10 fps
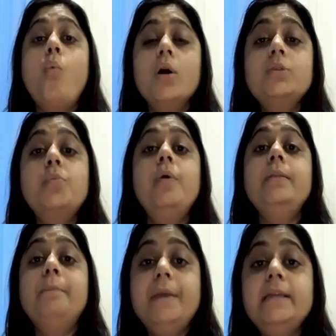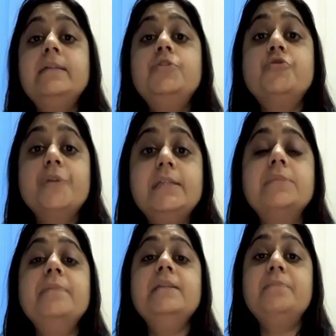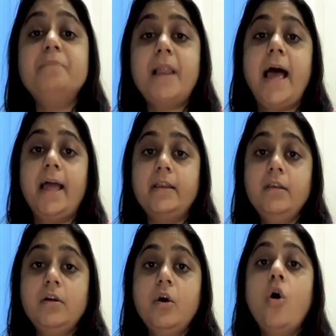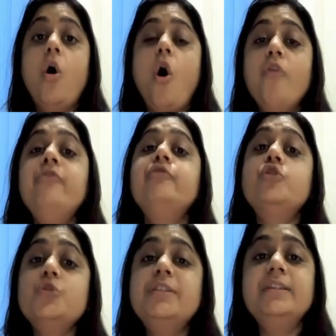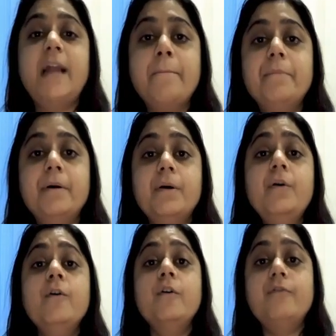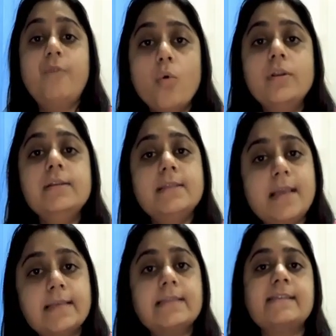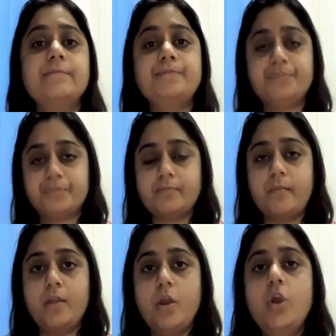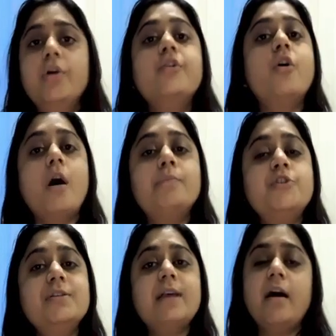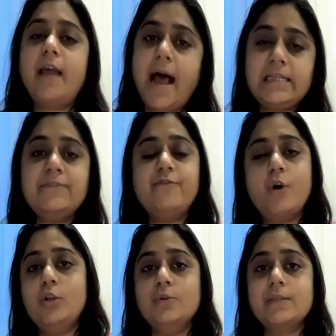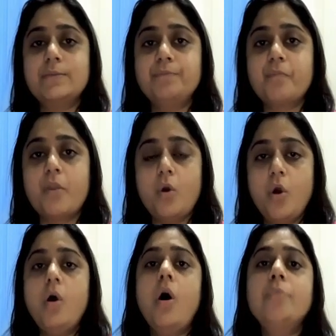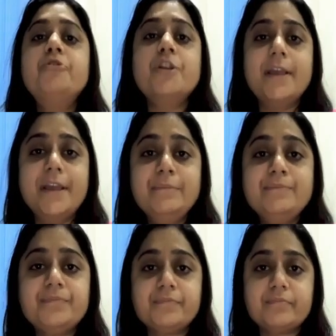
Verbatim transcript: what will be the treatment plan of tooth number 46? Your options are as follows. Option A,